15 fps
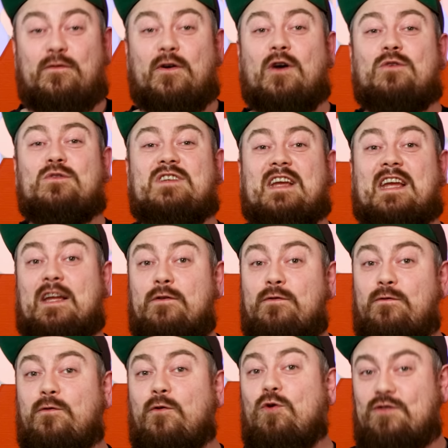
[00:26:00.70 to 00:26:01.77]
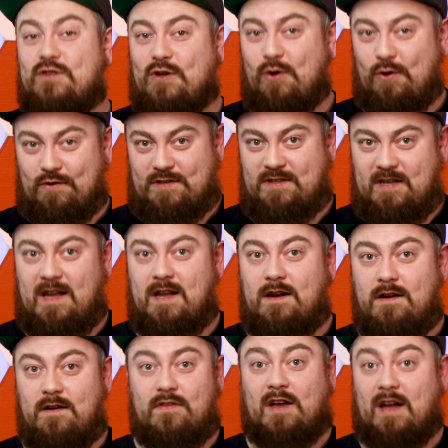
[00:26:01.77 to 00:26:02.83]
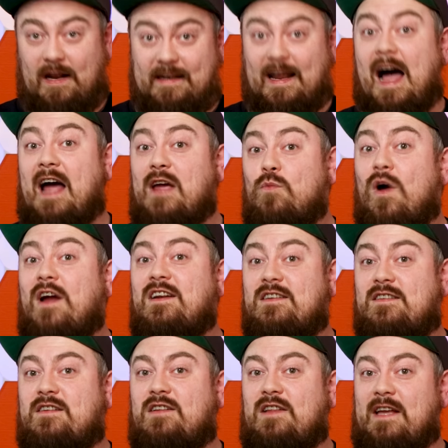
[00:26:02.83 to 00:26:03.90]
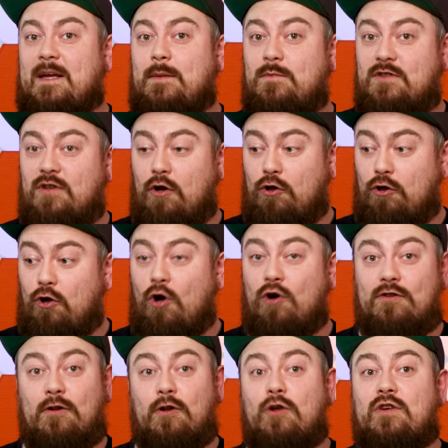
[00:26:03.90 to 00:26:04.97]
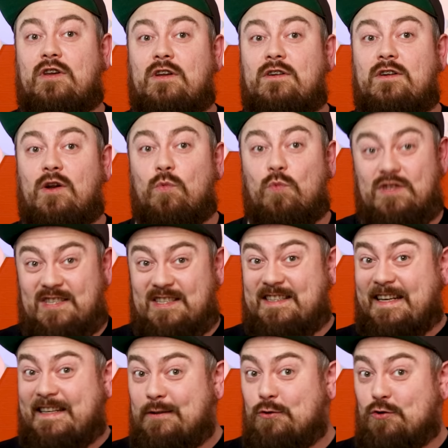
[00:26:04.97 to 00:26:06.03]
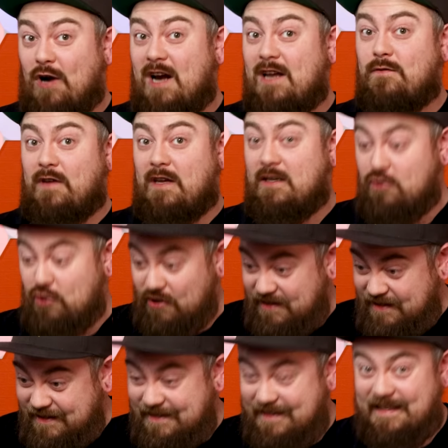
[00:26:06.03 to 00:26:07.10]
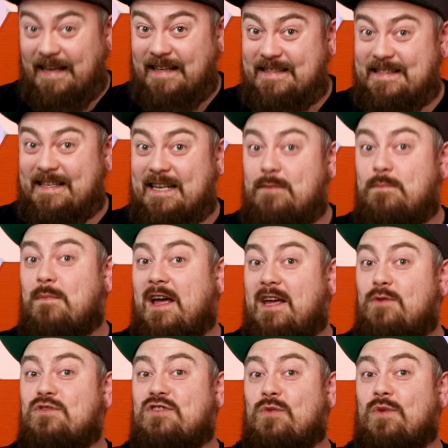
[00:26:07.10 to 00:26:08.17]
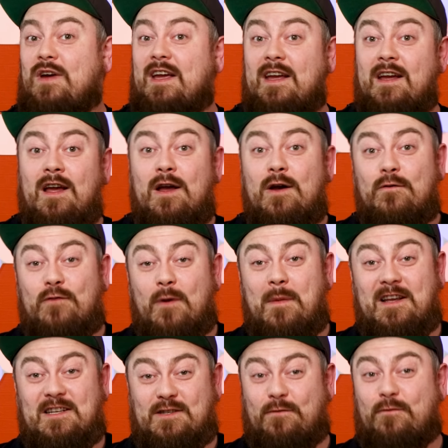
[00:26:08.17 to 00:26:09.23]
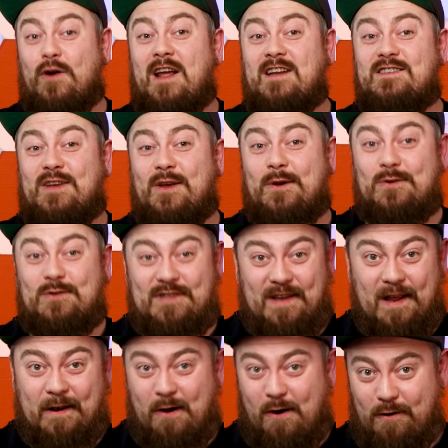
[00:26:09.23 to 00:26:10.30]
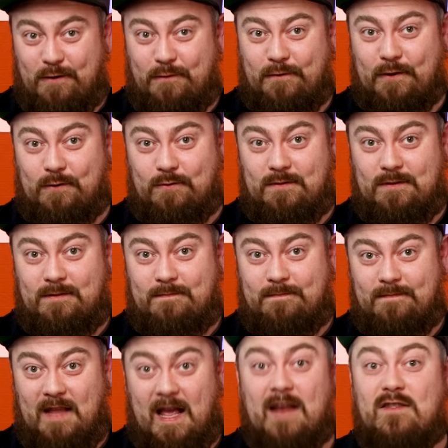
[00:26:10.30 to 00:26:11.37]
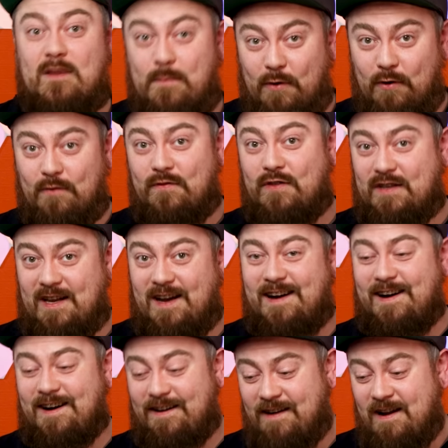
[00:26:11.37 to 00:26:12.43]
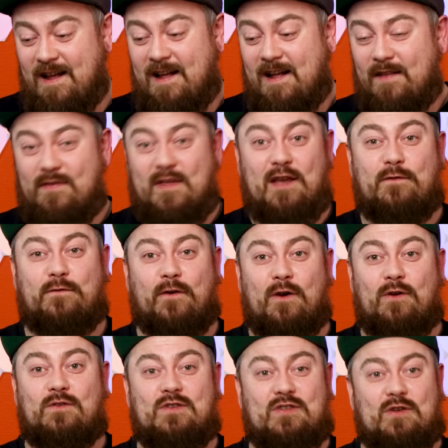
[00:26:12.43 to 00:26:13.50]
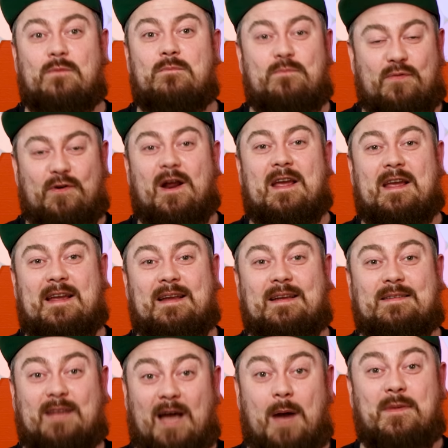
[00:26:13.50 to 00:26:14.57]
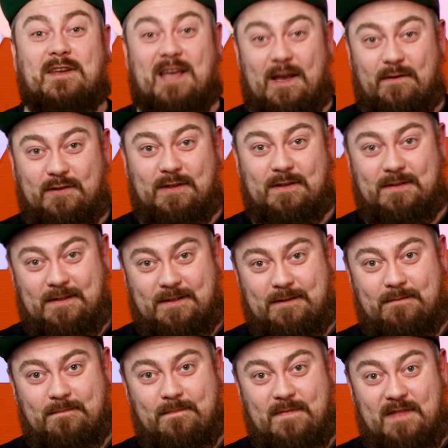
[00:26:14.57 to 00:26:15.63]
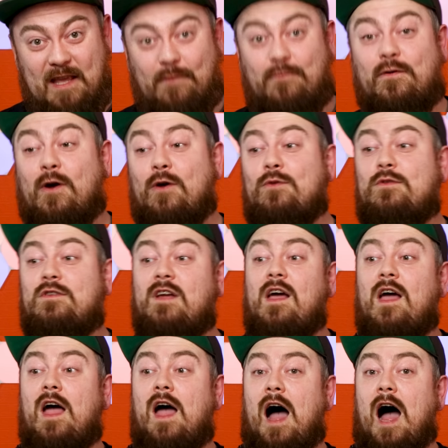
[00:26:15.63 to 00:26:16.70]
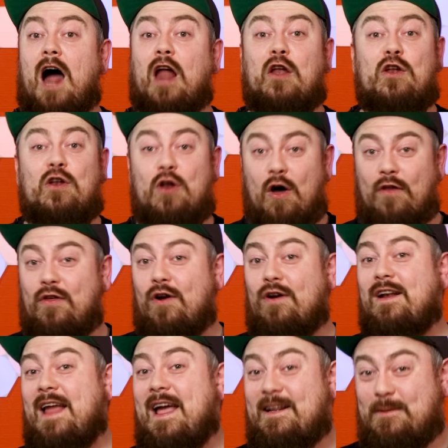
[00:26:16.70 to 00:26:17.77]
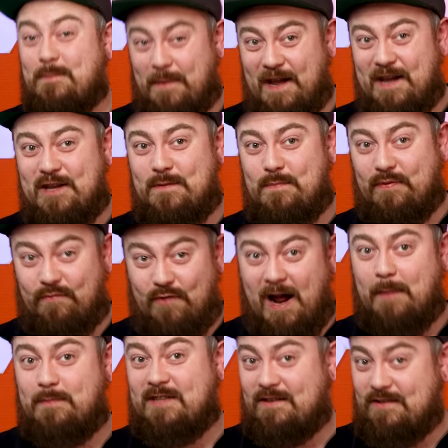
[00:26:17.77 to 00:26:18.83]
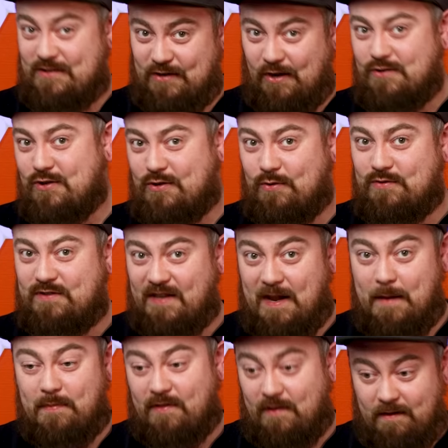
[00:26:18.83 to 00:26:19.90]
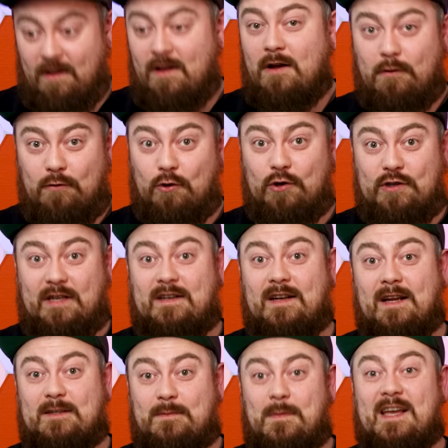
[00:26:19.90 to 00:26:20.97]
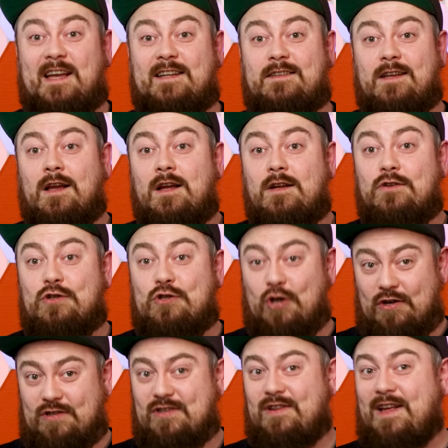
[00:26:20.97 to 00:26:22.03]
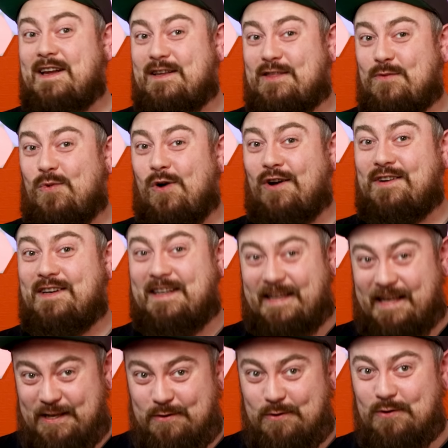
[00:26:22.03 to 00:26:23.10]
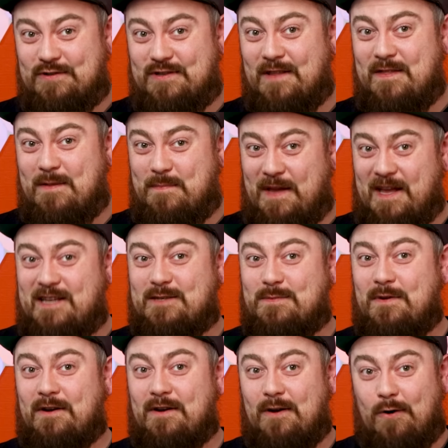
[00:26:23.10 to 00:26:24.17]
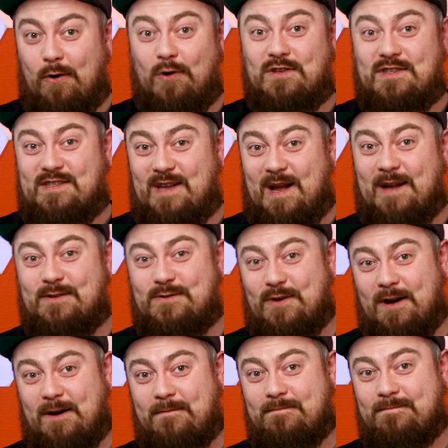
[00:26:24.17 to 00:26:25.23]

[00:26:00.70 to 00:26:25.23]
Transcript: found a Ford Corsair that an eyewitness claimed Lord Lucan was seen driving just 16 miles away from his friend's house in Uckfield. In the boot of the car, they found some pretty damning evidence. They found another lead pipe wrapped in surgical tape that Lucan had made, just like the one he used in the basement on Sandra.